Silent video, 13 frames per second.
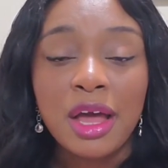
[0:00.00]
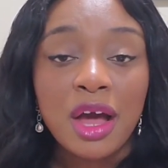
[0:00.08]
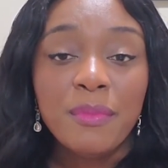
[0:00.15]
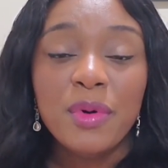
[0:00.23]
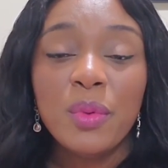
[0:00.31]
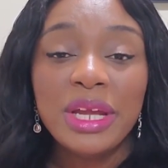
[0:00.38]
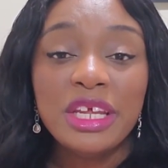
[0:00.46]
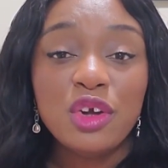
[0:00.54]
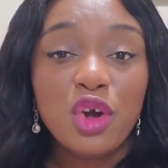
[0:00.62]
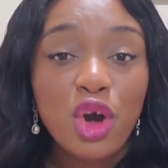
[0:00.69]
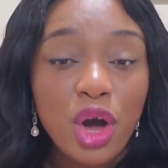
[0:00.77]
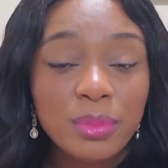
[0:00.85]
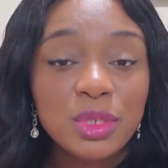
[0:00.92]
But when it
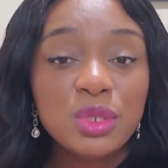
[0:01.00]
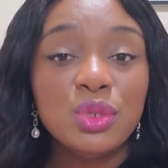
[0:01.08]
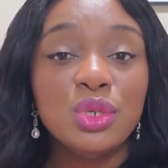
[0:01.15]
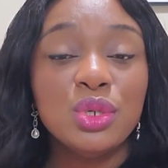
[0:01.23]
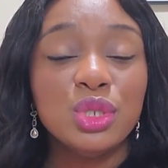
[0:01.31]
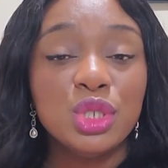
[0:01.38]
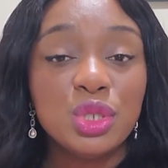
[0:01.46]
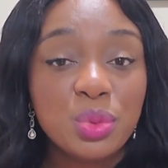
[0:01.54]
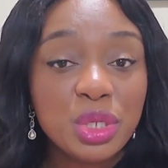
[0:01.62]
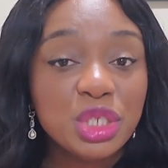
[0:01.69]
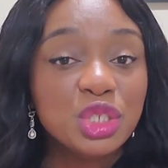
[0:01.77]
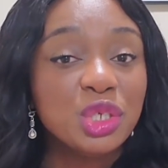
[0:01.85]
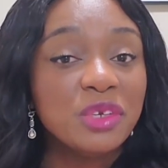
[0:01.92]
comes to your
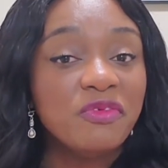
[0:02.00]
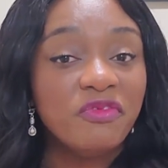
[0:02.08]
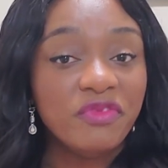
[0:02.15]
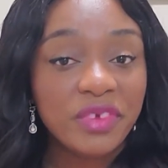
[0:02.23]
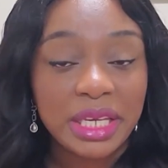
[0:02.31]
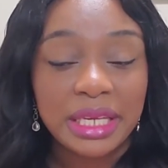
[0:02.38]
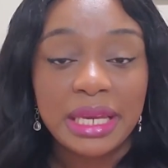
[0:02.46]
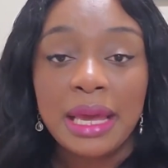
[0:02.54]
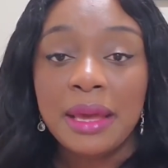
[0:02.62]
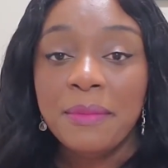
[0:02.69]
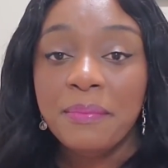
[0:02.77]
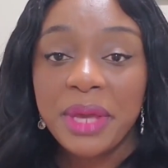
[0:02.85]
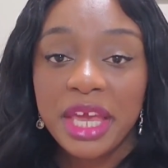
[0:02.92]
tuition fee,
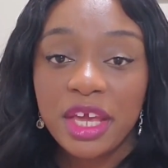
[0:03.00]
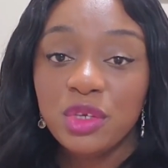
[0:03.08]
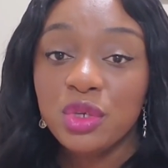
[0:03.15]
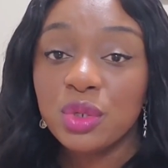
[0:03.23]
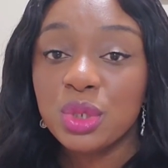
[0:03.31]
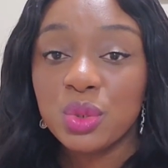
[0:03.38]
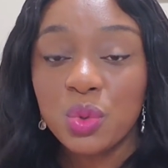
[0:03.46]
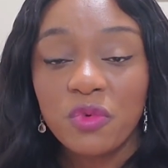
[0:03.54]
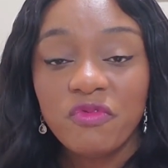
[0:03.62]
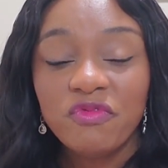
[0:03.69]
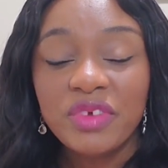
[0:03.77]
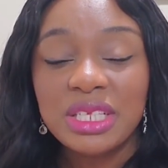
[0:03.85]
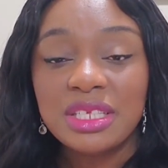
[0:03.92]
paying your school
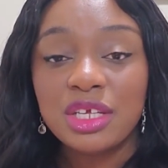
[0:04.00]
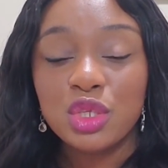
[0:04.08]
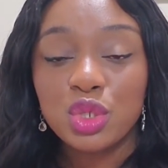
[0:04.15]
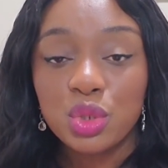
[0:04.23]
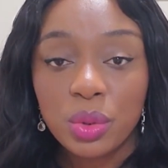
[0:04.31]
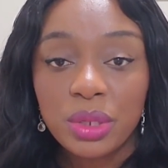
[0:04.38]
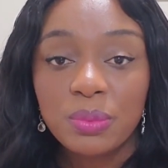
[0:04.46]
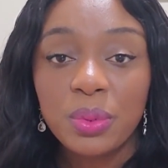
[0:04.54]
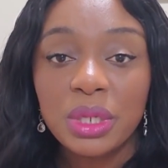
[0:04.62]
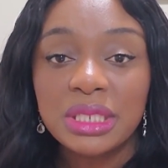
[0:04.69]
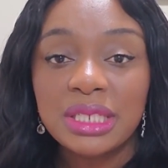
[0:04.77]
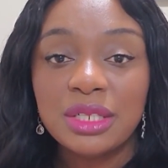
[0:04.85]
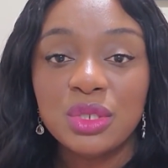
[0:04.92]
fees, is so
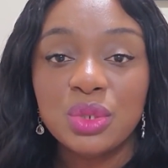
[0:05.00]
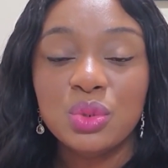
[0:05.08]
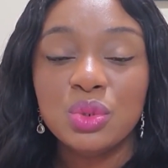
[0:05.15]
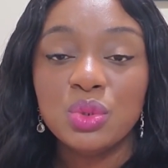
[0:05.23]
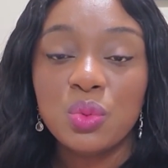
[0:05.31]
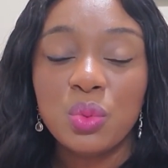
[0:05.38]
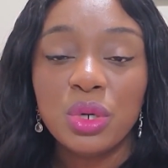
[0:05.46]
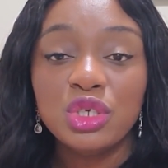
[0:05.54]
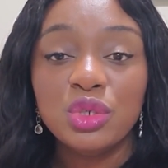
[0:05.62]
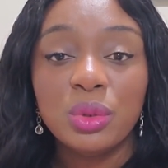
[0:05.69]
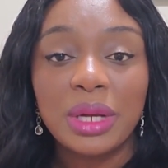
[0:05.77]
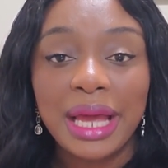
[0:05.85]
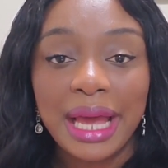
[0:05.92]
important to do what
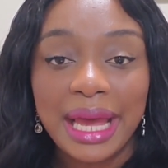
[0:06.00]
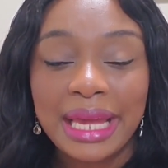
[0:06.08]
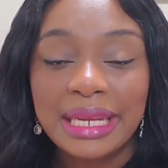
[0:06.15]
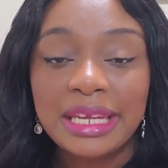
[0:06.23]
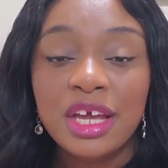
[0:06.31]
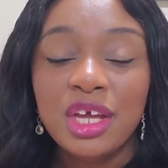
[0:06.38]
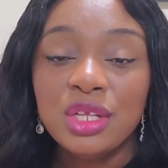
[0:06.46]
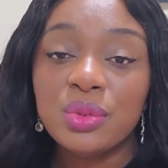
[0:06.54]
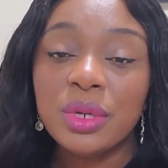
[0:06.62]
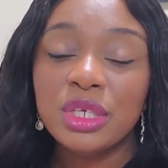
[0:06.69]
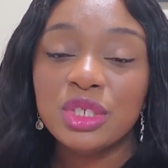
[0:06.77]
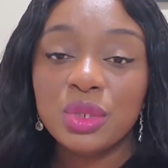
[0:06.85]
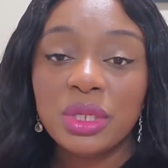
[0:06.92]
you can to
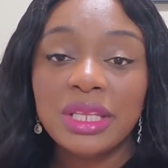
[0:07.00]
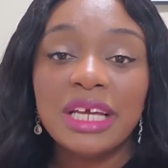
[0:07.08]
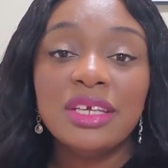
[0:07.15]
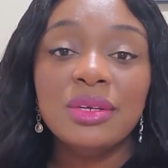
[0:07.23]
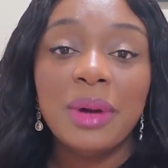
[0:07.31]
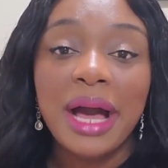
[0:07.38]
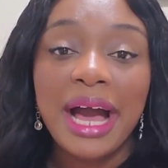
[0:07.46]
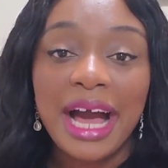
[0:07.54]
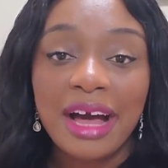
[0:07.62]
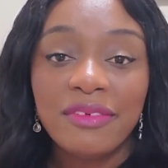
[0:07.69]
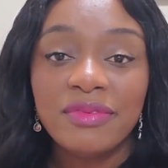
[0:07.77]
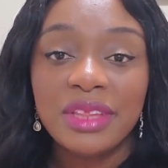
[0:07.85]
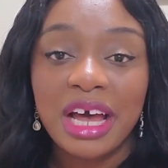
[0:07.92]
ensure that you
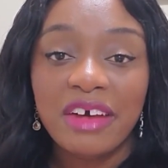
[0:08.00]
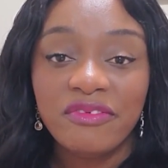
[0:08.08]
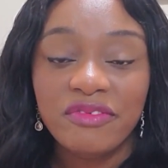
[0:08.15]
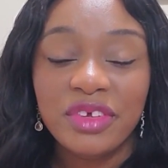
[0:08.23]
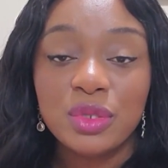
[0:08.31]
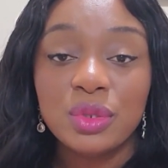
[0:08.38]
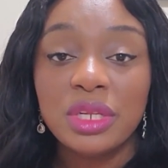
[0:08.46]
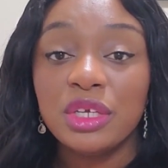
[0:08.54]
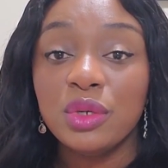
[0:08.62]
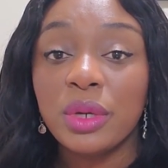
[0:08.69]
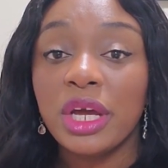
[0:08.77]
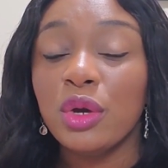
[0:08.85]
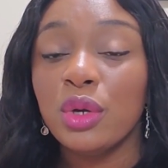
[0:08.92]
have that fee so that you
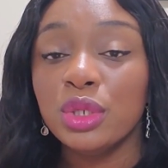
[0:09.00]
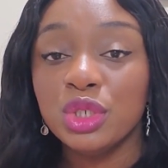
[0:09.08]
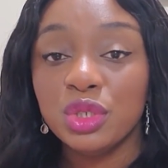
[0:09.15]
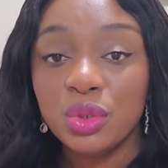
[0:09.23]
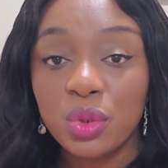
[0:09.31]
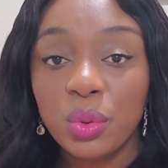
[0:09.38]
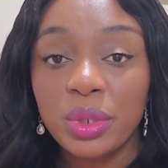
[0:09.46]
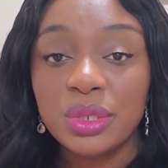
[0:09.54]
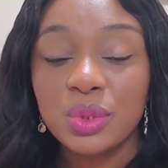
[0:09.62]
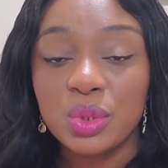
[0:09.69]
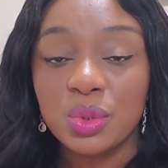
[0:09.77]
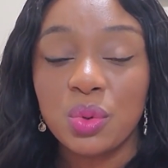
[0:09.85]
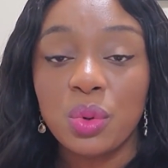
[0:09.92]
can continue going to
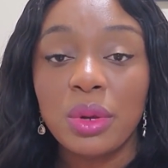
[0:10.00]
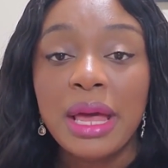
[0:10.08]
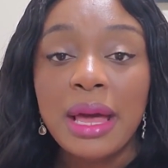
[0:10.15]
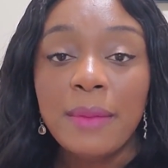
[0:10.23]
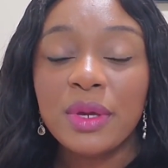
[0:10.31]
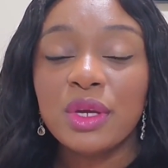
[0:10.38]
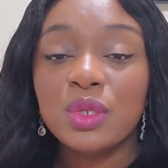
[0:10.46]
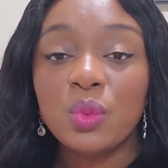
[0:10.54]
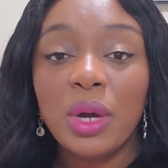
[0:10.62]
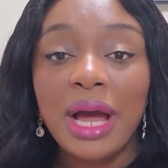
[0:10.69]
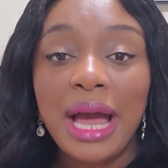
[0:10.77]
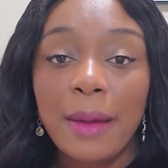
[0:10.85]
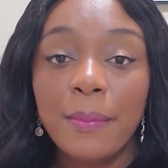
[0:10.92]
school. Because what
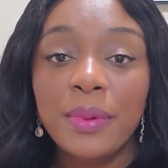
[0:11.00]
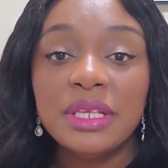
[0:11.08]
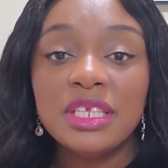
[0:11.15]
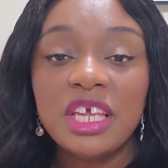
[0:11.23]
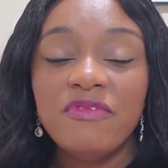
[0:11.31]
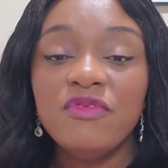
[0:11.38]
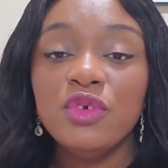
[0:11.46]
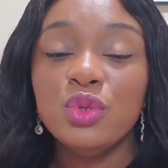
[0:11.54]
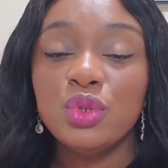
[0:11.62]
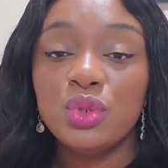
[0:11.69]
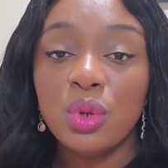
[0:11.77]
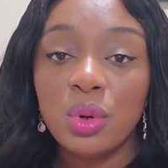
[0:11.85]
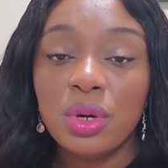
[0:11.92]
happens if you
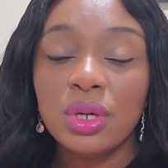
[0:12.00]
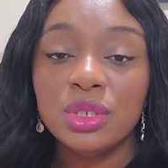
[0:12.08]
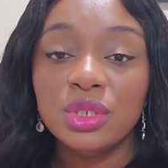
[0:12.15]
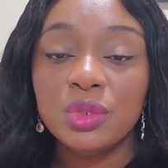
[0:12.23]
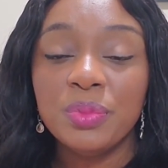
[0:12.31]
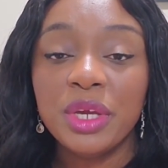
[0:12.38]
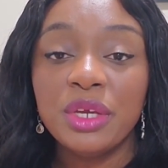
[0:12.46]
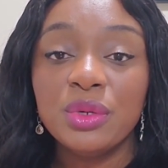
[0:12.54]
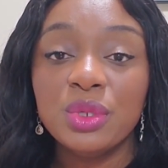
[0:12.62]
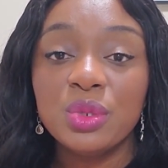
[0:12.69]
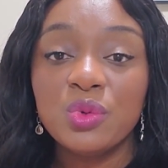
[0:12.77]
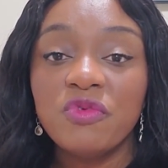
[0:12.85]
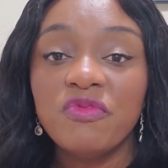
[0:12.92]
don't continue paying your
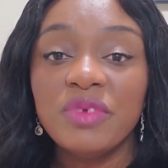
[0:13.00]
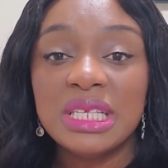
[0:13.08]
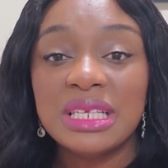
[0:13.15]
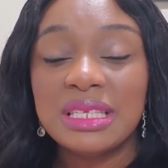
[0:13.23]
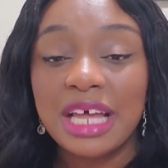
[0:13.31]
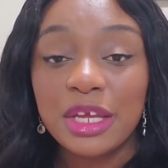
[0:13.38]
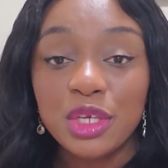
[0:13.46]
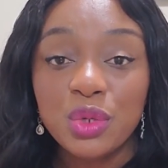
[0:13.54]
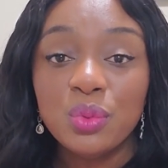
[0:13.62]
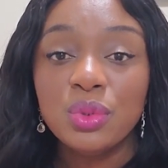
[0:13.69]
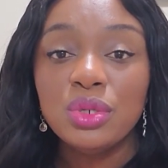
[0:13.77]
school fees is that you will